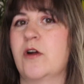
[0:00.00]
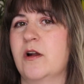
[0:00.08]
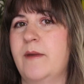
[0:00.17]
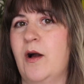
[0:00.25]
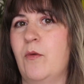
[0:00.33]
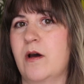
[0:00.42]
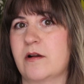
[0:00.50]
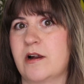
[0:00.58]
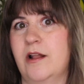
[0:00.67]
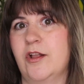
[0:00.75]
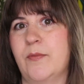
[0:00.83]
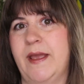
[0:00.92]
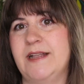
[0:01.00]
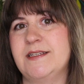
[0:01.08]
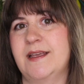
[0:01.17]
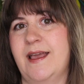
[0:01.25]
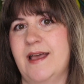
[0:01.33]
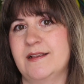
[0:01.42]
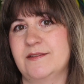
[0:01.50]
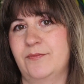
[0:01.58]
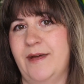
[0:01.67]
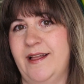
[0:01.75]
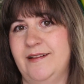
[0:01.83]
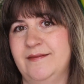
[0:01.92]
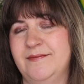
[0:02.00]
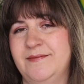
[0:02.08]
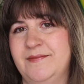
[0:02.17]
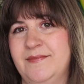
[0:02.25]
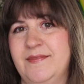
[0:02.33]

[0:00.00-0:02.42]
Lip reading: more about watercolor painting as well.